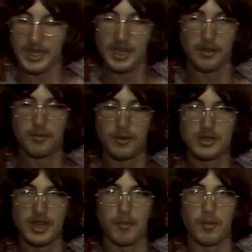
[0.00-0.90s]
Yeah, the first
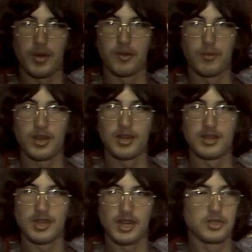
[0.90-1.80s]
time I ran away,
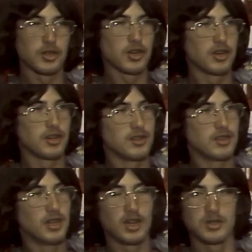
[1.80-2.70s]
I
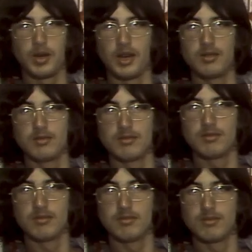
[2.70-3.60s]
was about
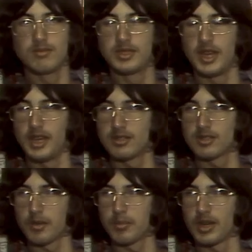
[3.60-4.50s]
10,
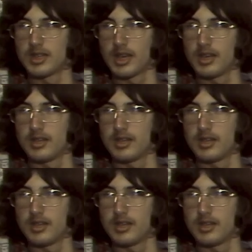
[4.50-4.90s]
something like that.